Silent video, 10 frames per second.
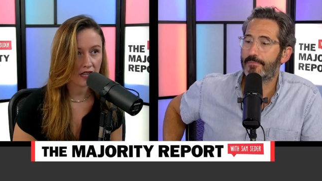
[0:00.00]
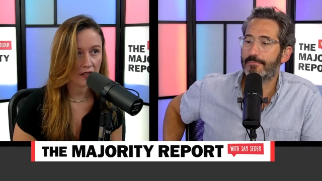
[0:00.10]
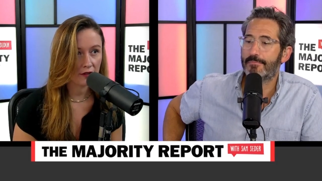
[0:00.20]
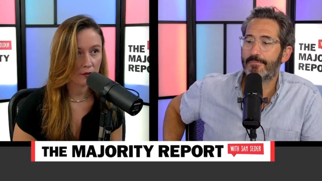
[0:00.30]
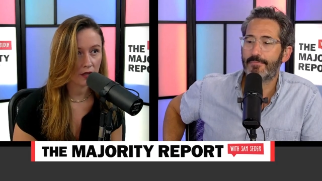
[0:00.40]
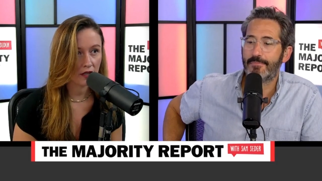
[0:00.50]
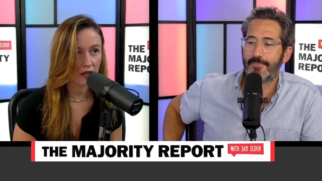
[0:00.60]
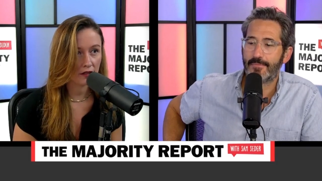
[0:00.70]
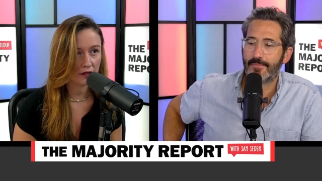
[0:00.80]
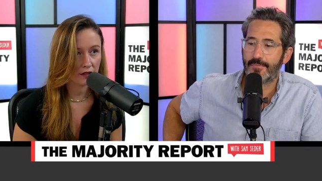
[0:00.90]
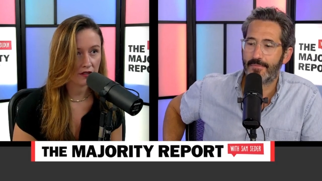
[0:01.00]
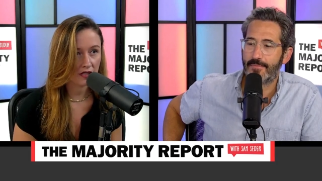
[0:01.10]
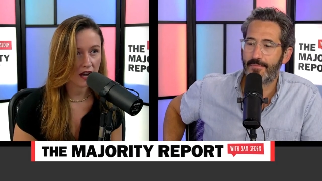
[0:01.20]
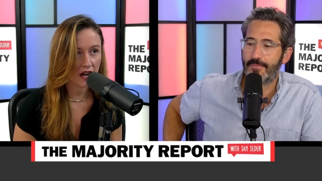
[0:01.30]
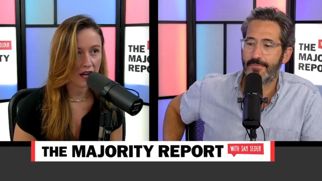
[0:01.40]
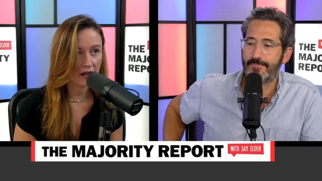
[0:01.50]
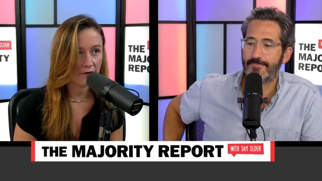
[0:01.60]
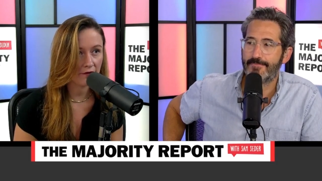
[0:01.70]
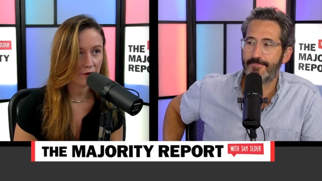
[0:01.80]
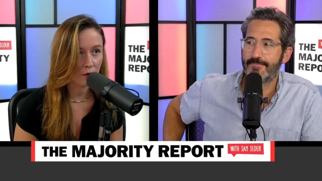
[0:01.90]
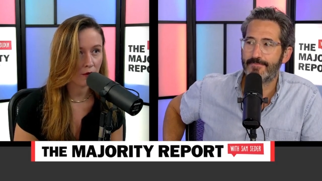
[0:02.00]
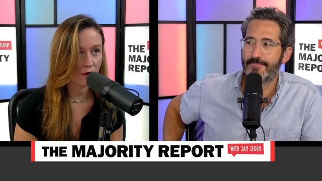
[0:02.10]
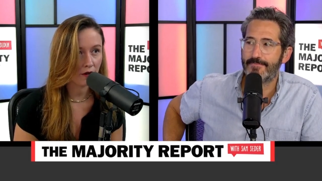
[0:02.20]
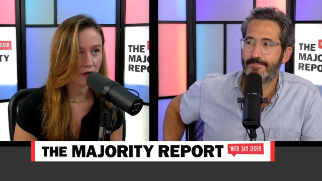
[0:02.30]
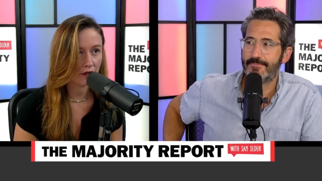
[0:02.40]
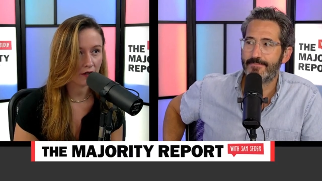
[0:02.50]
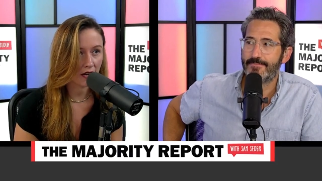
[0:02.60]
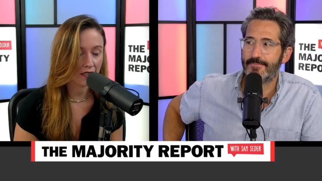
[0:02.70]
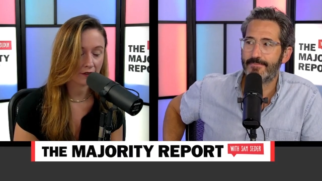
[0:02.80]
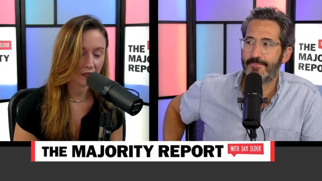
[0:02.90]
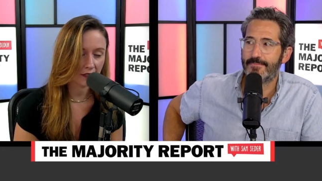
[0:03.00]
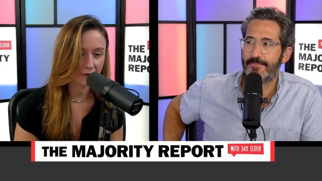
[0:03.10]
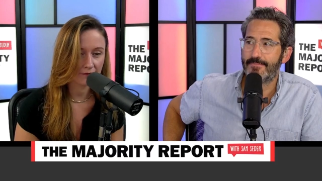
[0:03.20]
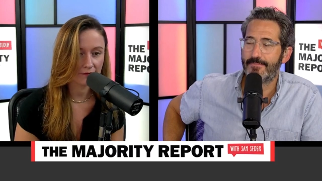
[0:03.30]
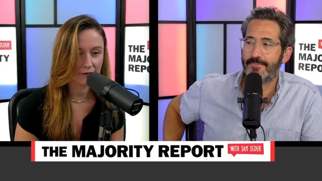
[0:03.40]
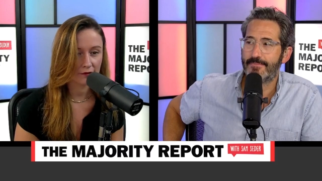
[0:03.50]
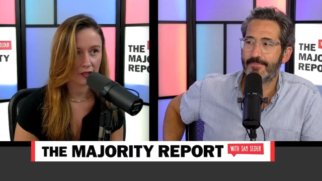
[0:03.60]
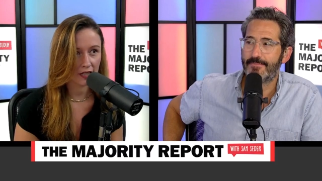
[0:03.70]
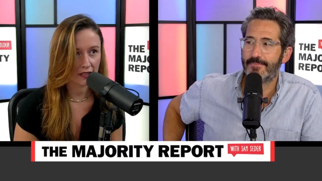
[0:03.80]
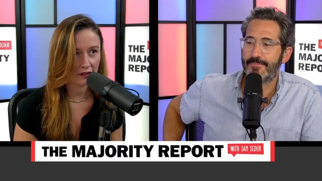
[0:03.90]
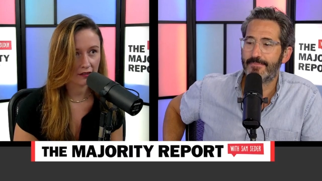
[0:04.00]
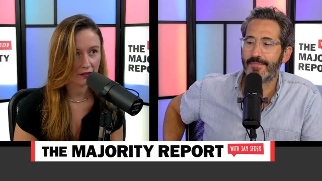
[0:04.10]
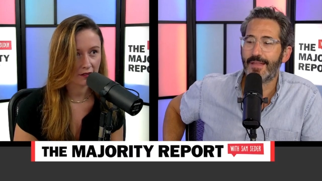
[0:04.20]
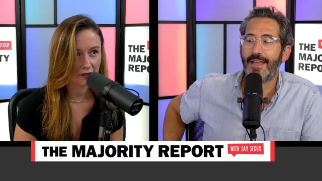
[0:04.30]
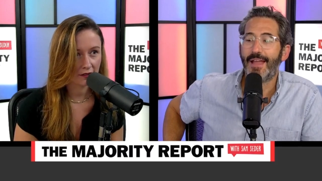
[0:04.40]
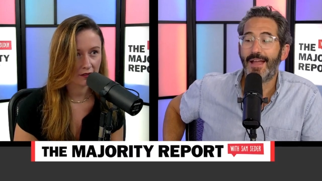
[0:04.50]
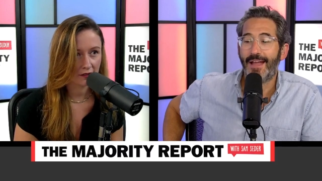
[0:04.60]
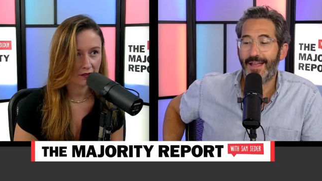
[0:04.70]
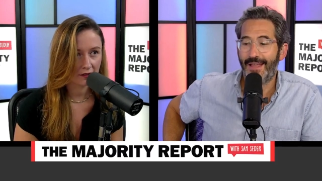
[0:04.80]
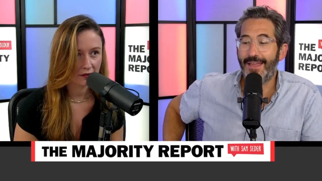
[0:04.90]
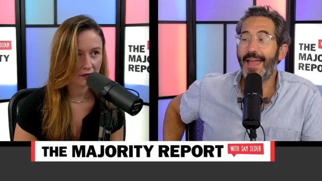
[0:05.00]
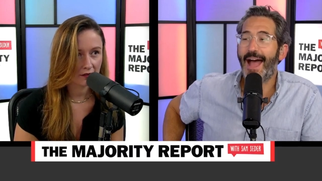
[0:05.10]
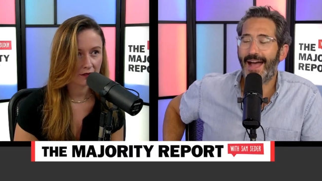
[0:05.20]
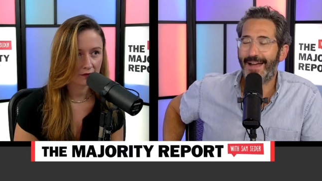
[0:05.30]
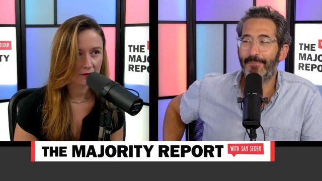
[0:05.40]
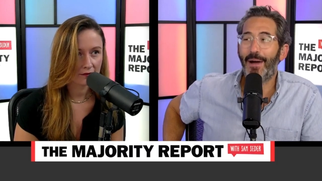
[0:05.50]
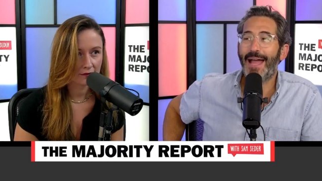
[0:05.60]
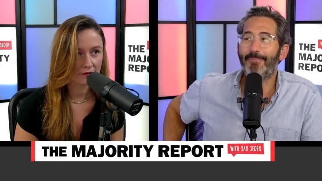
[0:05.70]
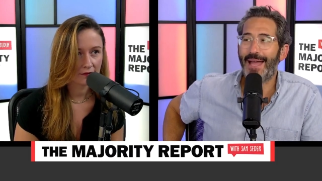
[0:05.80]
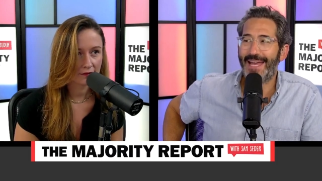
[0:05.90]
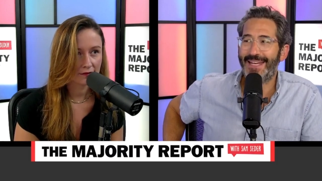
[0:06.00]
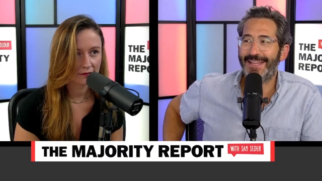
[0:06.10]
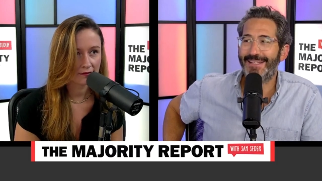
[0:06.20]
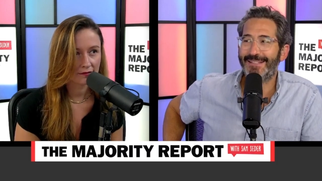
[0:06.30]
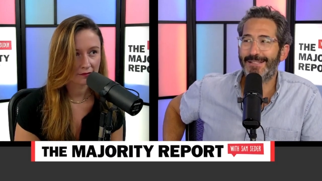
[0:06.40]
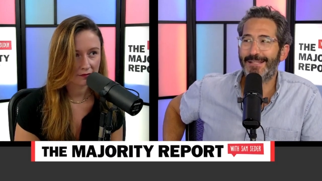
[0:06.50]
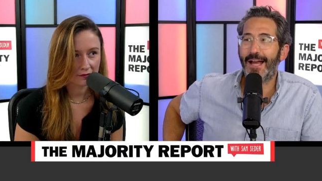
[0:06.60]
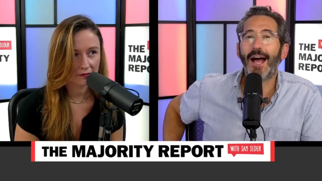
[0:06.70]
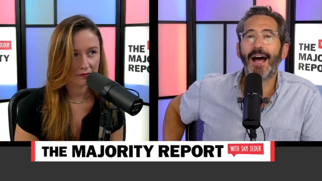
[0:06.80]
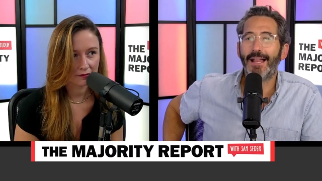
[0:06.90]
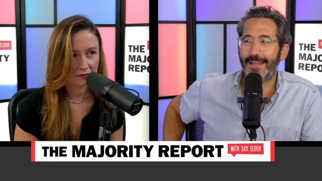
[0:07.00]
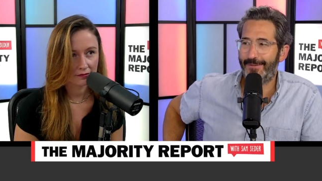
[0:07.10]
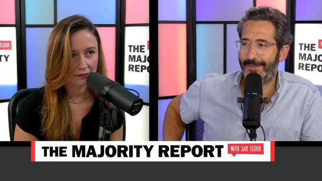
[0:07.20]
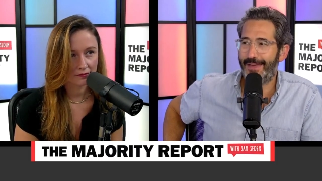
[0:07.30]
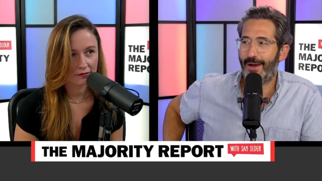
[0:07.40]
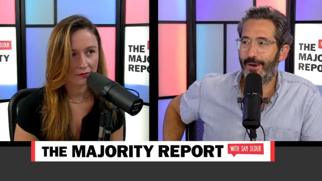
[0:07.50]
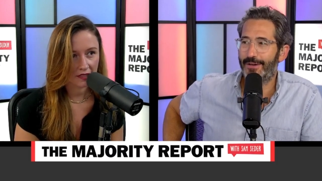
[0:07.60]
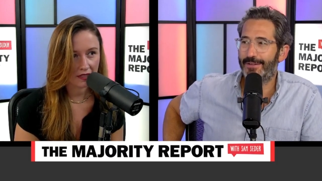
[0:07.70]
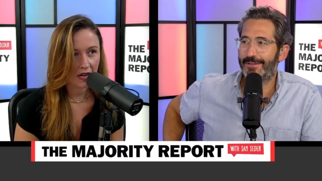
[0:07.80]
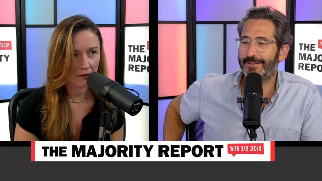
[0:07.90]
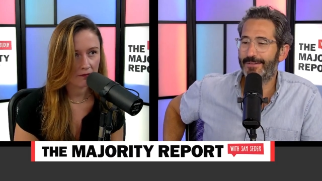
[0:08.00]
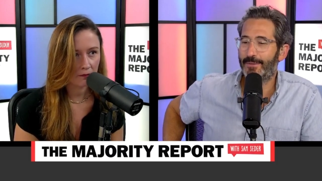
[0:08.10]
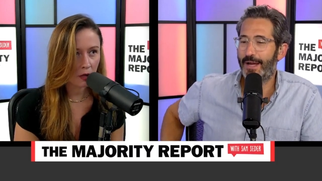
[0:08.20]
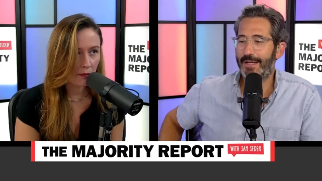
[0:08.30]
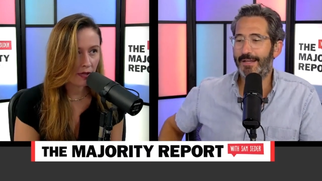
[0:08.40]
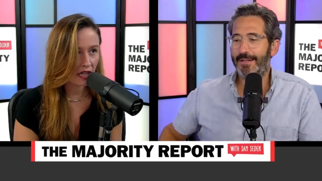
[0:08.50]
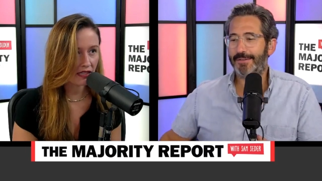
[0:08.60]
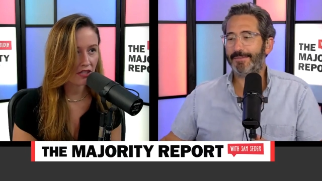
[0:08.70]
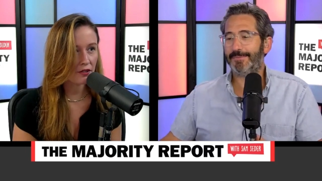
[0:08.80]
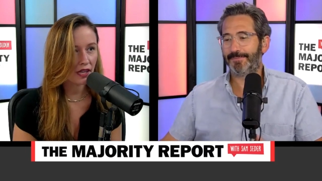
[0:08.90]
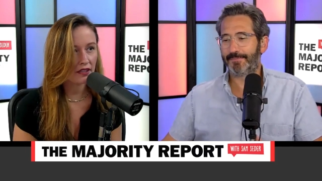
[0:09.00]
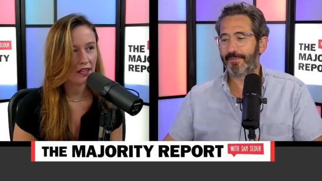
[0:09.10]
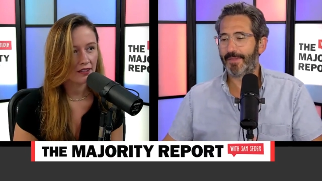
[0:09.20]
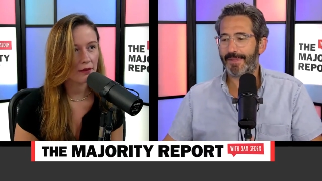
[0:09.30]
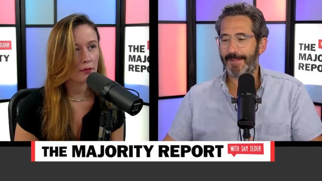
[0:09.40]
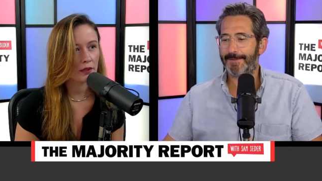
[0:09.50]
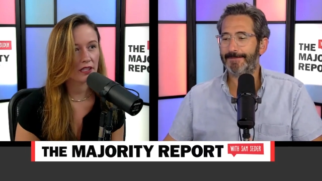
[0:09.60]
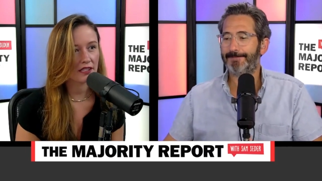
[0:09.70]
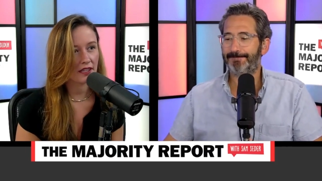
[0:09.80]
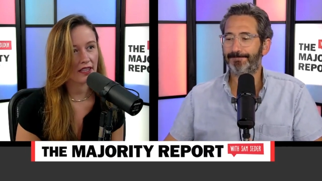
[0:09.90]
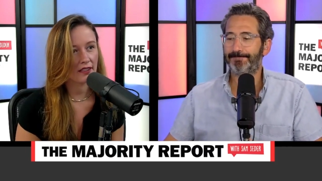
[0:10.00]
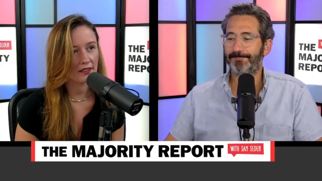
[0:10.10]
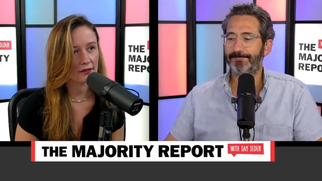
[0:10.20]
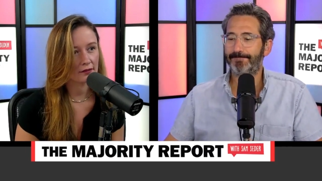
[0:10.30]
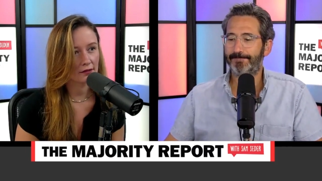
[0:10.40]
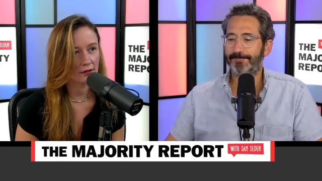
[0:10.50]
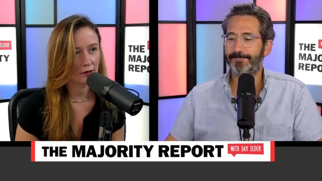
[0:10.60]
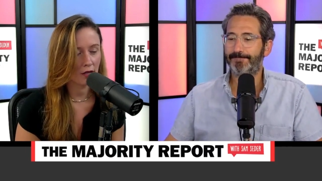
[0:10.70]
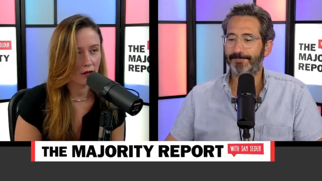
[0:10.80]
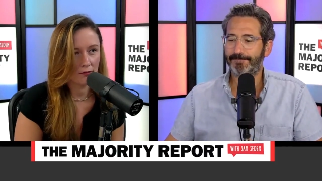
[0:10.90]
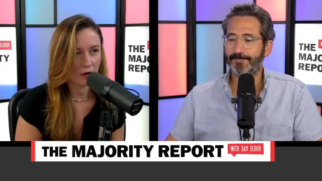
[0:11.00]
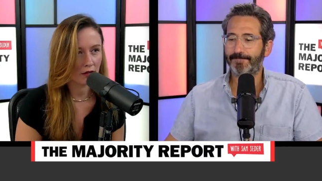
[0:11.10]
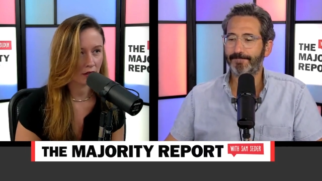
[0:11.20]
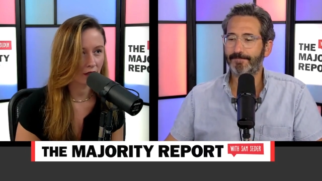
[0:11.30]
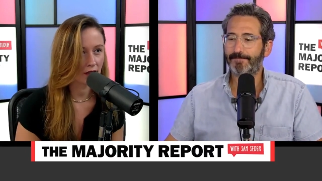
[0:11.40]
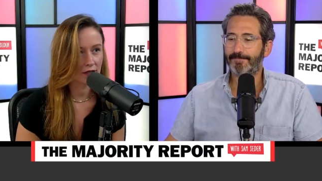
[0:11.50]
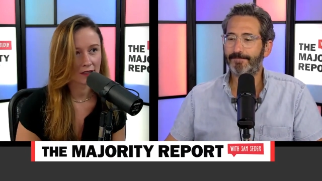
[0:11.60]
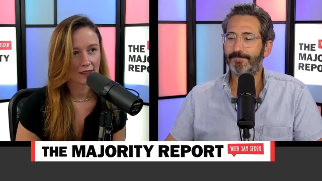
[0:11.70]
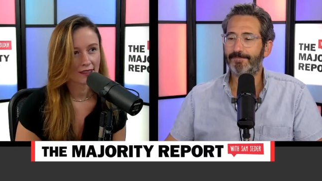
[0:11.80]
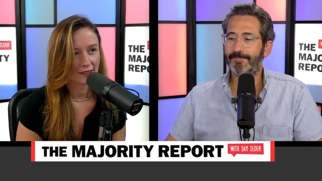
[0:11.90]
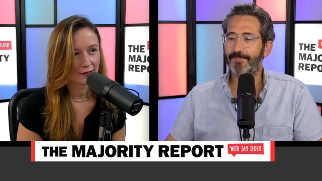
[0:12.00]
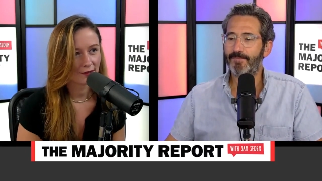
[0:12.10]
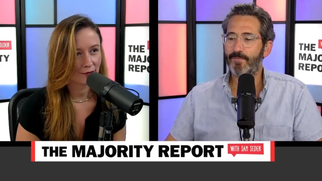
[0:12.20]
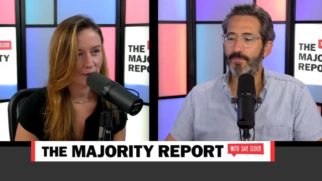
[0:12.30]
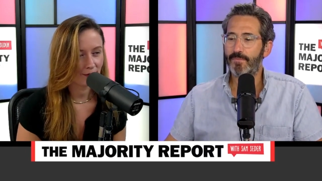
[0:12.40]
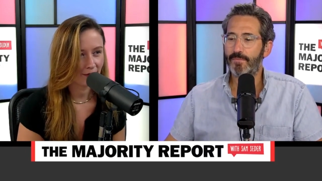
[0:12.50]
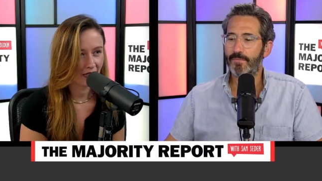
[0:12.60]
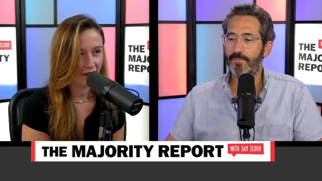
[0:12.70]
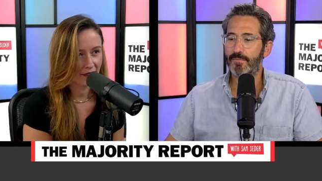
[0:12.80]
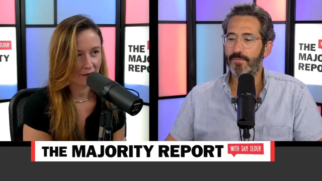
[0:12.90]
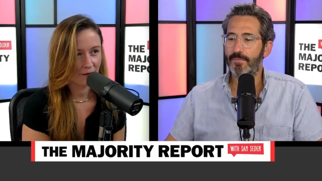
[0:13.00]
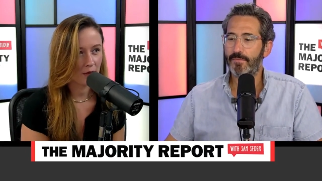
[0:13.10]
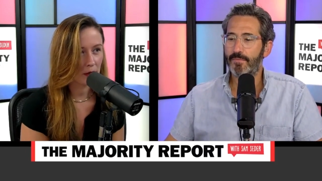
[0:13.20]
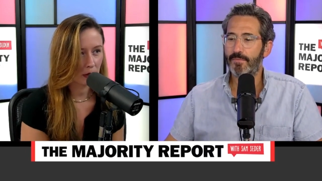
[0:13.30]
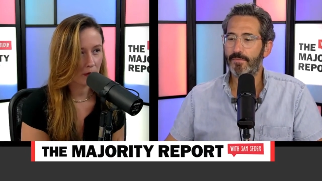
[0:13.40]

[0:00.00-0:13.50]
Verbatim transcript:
Speaker 1: held where there's time for, I don't know, right? Yeah. My bet is eleventh hour. Yeah. Right? Well, because then you can, then Bernie's like, well, I'm not going to. The people's